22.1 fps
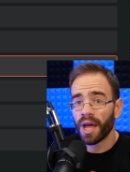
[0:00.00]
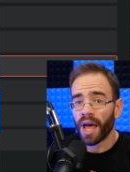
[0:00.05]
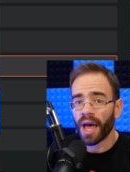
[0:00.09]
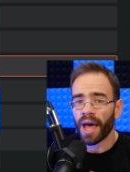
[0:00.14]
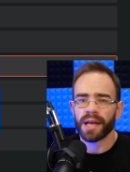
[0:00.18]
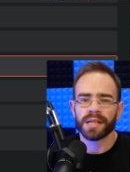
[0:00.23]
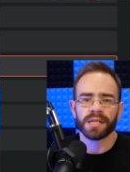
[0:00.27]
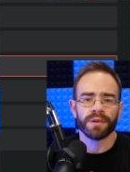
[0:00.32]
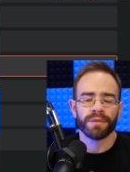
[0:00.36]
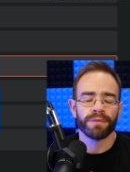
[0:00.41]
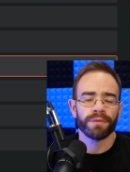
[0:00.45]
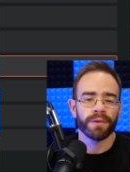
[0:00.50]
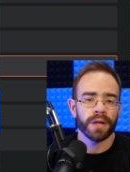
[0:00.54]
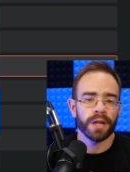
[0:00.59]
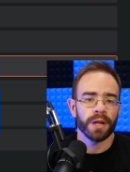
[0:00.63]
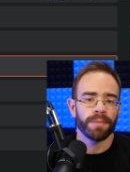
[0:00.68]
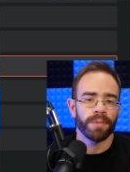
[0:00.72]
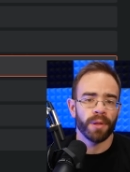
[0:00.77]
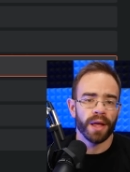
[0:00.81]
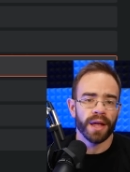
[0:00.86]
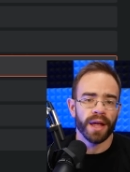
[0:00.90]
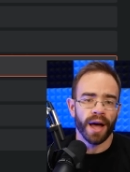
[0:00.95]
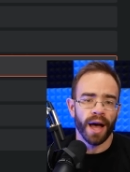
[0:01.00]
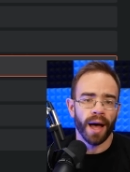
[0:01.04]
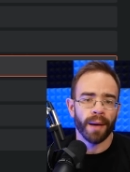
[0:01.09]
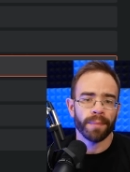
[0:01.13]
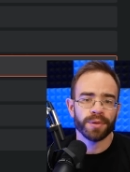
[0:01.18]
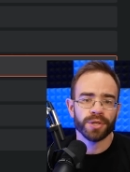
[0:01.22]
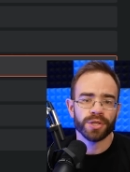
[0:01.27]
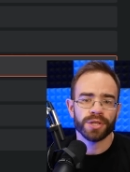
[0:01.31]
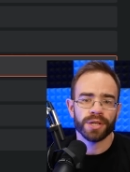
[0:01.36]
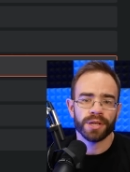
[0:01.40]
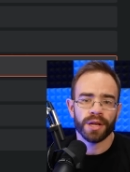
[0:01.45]
as a free-to-play
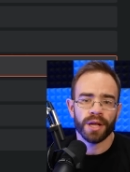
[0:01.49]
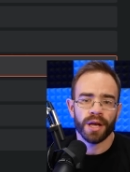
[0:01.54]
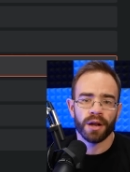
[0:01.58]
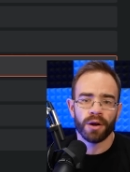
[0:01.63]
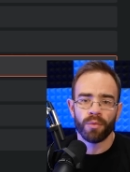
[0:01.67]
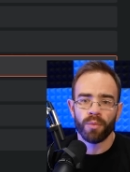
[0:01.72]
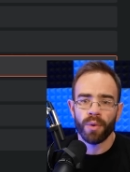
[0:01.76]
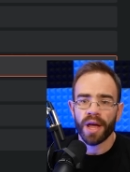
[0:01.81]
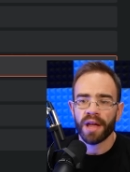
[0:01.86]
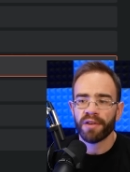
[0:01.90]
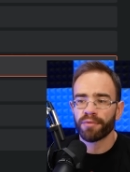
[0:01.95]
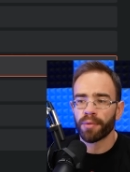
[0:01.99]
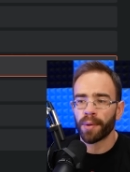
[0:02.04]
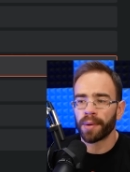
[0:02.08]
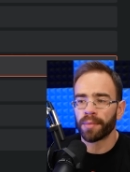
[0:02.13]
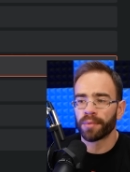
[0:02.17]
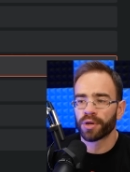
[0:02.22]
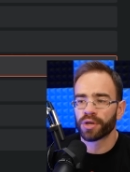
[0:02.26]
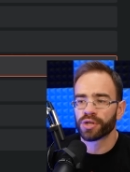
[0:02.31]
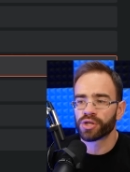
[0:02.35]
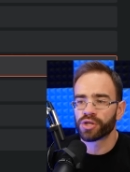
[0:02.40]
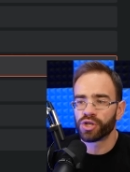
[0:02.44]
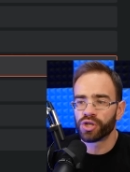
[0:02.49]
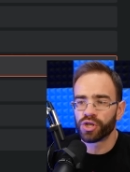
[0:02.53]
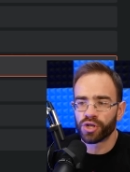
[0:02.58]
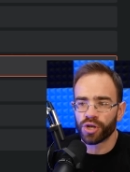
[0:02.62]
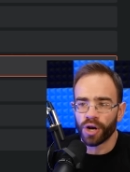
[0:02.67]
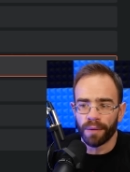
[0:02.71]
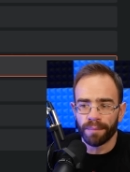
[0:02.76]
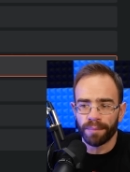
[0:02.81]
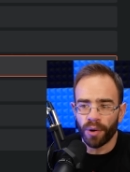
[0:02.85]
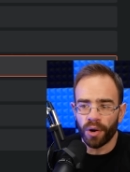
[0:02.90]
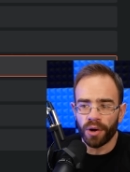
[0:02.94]
option and a way for people to just
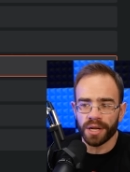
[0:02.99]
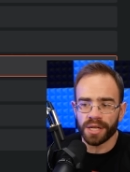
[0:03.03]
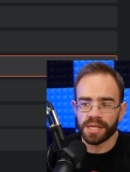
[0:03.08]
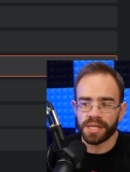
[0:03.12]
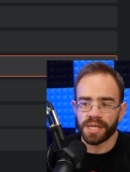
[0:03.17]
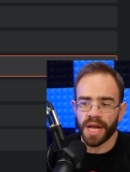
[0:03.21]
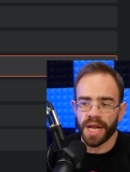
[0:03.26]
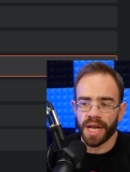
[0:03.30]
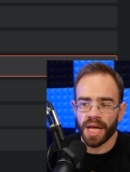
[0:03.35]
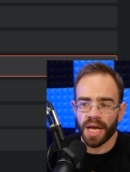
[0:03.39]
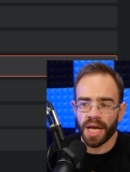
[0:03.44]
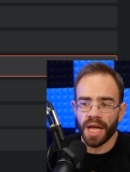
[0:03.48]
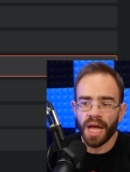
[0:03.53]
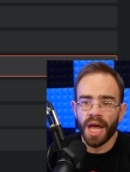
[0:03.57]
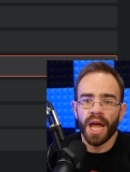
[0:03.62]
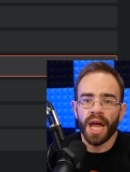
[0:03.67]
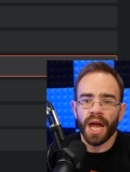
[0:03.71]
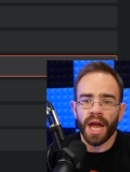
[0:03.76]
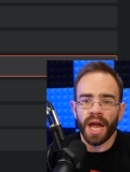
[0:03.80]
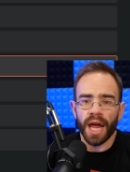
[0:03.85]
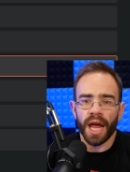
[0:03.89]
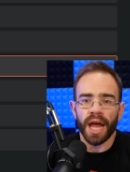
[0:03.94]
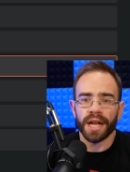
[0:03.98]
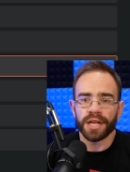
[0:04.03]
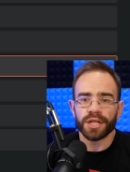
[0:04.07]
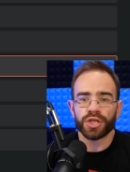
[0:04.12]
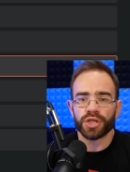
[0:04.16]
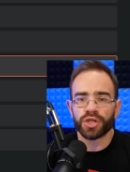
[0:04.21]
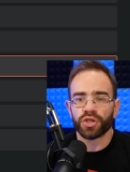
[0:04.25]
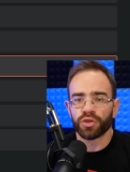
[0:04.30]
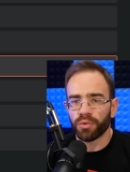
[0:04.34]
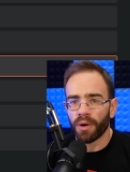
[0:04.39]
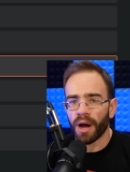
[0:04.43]
jump onto Stadia and
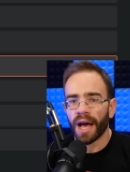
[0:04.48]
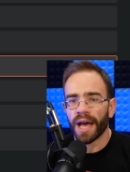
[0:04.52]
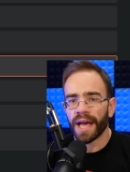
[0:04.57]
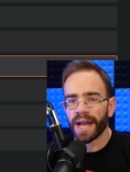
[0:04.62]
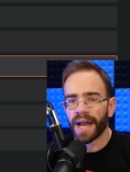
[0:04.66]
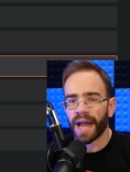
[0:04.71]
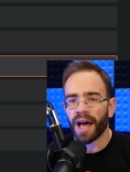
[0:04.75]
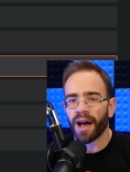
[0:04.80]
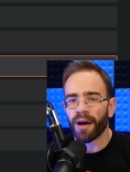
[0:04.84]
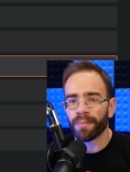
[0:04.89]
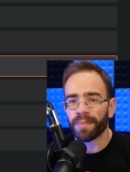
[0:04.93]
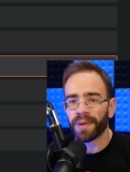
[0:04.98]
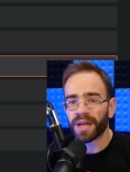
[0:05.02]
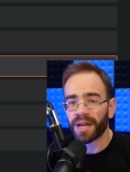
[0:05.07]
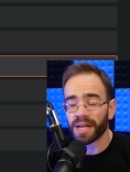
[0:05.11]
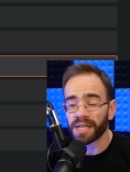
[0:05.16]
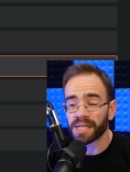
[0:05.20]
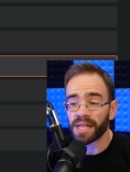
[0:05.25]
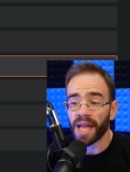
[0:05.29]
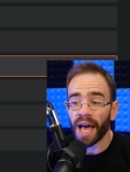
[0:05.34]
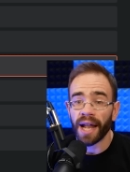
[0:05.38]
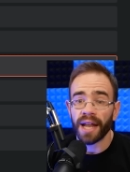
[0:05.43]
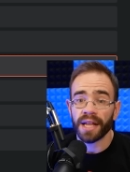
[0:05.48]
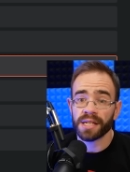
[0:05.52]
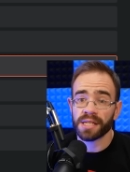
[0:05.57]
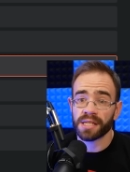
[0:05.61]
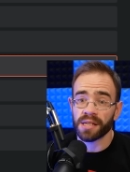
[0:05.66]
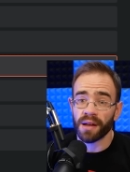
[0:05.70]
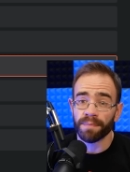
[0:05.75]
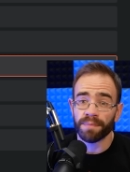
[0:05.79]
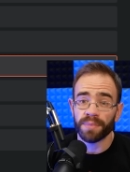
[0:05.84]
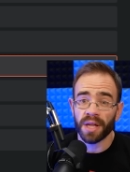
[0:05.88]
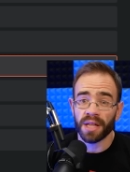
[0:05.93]
try it out, because that is
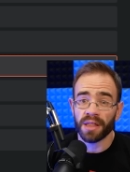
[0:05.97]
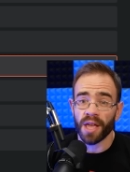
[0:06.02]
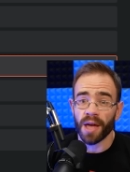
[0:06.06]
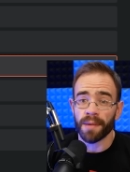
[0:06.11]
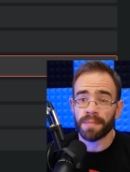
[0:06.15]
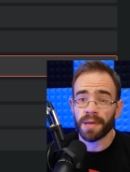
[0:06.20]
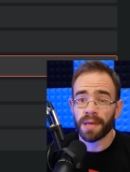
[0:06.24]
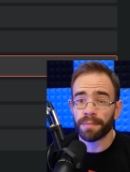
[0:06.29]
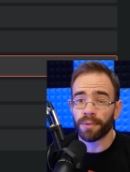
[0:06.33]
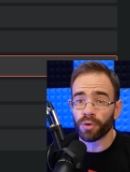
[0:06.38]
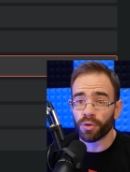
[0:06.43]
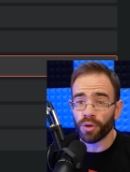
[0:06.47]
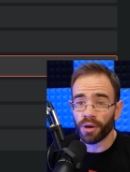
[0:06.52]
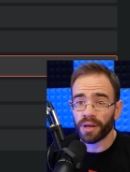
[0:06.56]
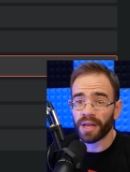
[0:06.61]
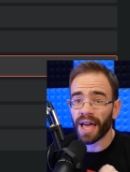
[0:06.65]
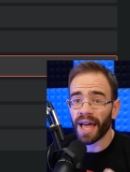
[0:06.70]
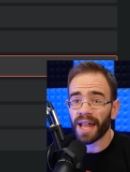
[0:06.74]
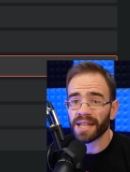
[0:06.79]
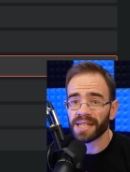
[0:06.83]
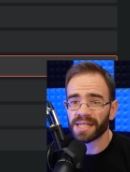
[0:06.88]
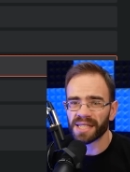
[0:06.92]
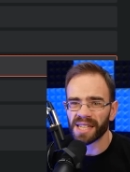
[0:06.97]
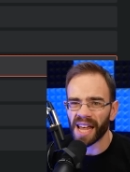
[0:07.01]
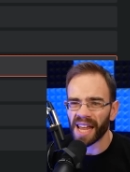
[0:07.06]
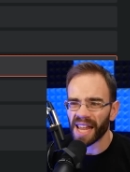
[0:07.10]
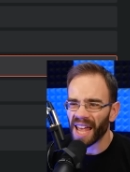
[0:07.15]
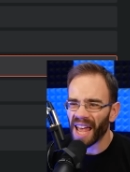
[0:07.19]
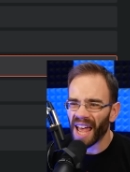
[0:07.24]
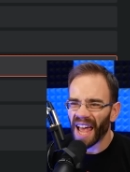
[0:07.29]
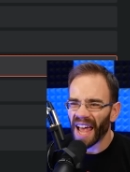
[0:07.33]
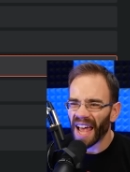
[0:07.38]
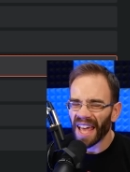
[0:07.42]
something that people look at and
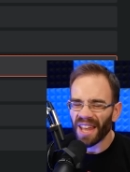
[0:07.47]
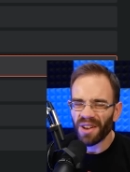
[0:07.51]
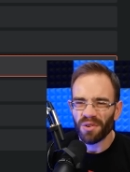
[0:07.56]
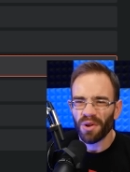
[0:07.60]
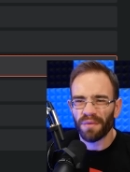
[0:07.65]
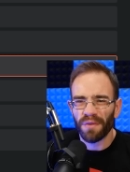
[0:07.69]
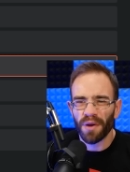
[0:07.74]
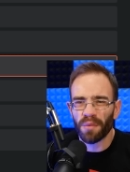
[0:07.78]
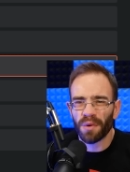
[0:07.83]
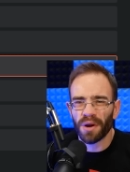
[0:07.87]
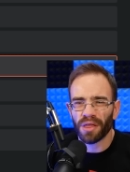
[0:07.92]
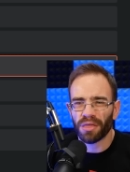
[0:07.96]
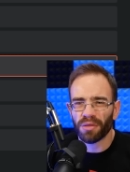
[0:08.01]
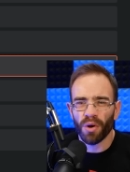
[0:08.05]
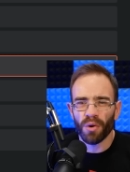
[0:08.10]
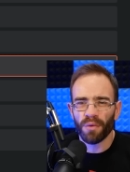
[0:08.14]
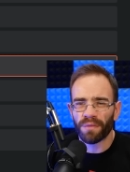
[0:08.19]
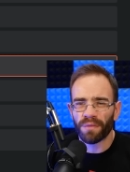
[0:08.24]
say, I don't know if I want to throw